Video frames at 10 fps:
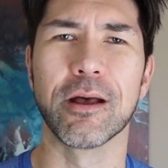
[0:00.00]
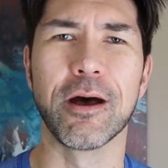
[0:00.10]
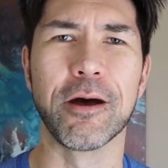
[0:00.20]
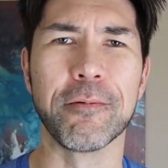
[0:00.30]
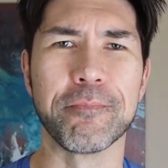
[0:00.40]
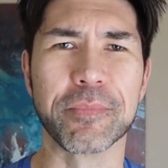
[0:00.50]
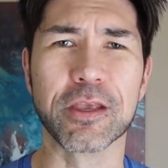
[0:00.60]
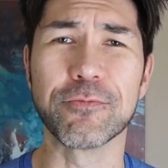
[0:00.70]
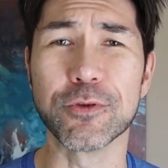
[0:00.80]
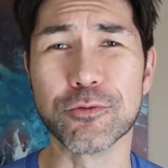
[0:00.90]
Um,
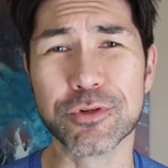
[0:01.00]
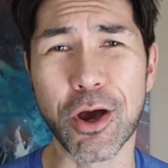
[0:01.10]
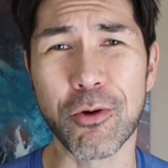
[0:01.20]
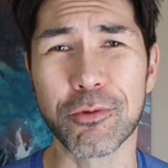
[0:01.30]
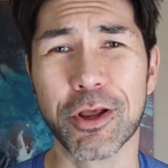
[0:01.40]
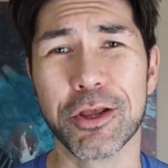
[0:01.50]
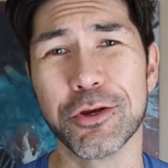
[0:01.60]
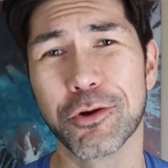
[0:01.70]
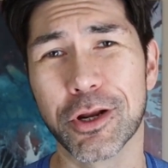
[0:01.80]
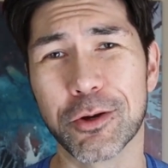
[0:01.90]
if you don't,
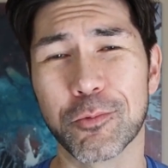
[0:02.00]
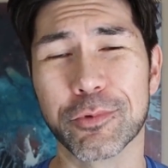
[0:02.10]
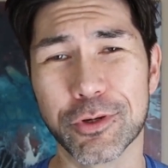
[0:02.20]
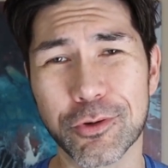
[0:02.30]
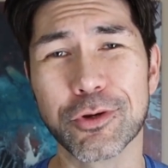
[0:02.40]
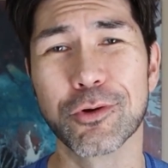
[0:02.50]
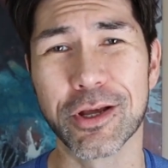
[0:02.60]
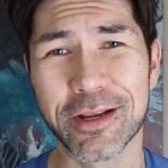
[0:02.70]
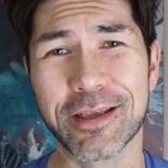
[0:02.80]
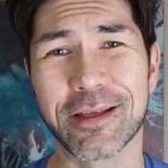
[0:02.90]
you're gonna you're, you're
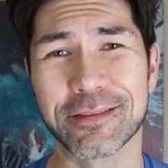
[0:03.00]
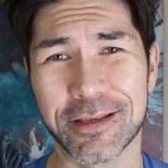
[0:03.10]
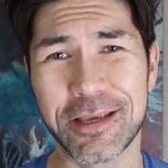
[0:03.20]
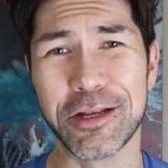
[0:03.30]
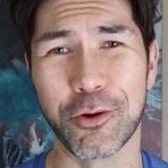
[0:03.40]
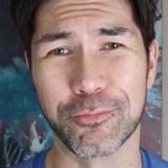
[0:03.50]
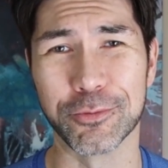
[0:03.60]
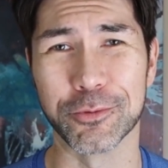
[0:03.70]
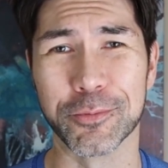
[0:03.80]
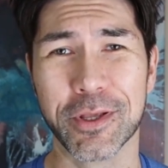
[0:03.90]
gonna get the keto
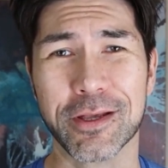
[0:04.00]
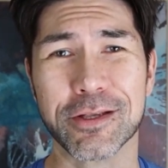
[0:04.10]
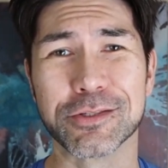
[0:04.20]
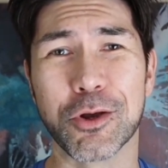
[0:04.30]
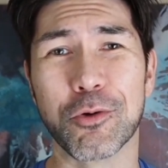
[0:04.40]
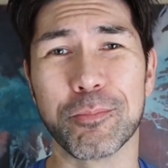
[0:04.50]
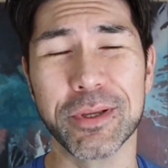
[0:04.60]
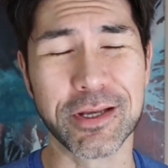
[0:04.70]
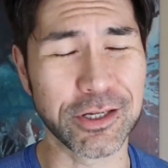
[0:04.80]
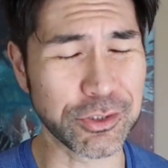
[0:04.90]
flu. So
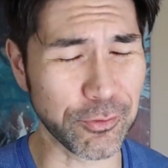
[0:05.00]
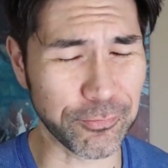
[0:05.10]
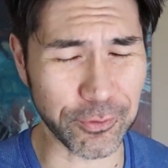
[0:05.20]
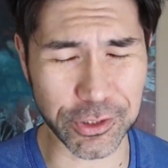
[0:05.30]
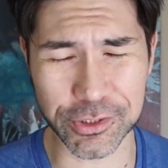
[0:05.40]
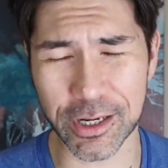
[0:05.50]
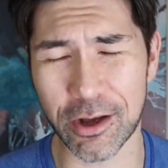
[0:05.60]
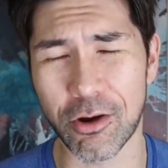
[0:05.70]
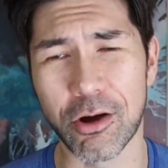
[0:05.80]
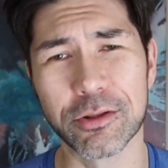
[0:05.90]
because you're flushing
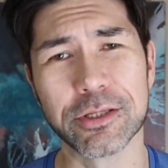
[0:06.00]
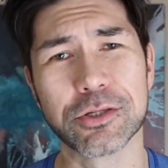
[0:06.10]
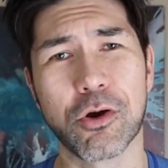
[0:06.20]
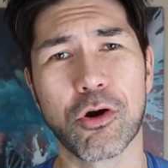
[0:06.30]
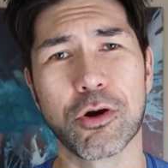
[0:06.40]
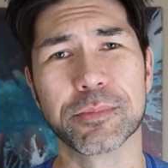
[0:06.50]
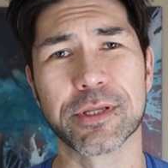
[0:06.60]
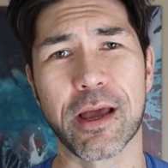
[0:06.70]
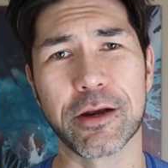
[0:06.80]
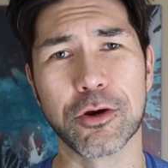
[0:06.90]
out all these
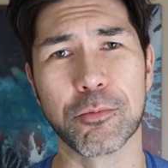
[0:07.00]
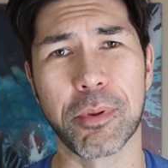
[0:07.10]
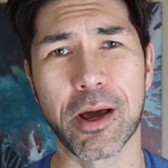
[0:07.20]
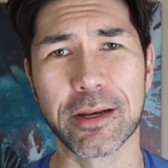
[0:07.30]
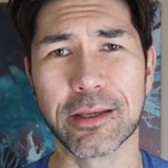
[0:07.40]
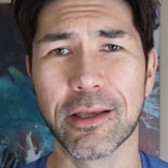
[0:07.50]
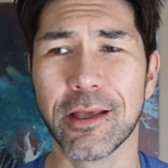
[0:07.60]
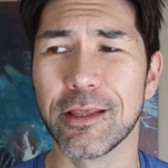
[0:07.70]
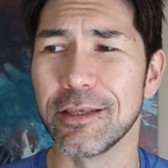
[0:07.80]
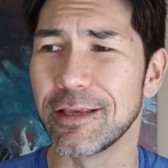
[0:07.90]
carbs out of your body,
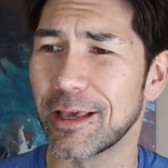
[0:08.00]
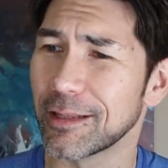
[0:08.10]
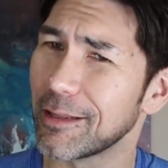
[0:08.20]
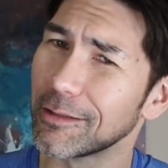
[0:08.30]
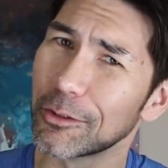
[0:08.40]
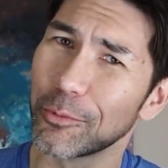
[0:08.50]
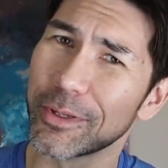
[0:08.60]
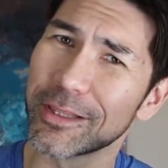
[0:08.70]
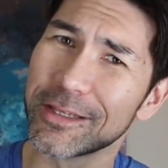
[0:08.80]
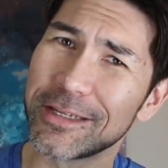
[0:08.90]
you get a little
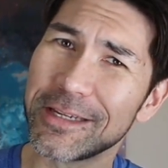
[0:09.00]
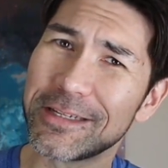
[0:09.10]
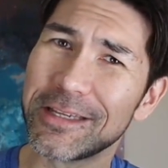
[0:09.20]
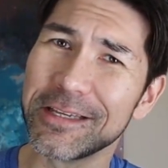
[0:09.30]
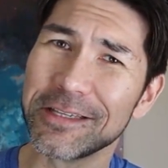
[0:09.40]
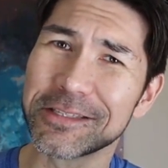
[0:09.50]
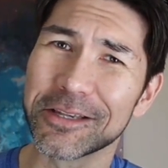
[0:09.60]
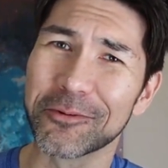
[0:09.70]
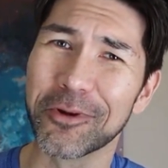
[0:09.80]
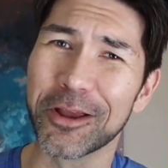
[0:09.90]
bit of the
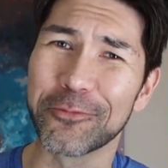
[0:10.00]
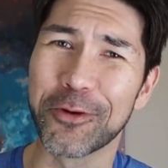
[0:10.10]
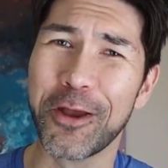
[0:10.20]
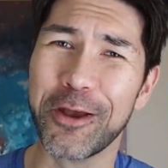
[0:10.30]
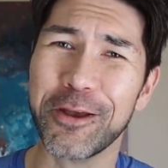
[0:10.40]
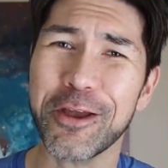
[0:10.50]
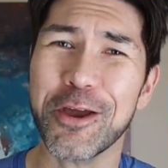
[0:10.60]
DTs, right, from,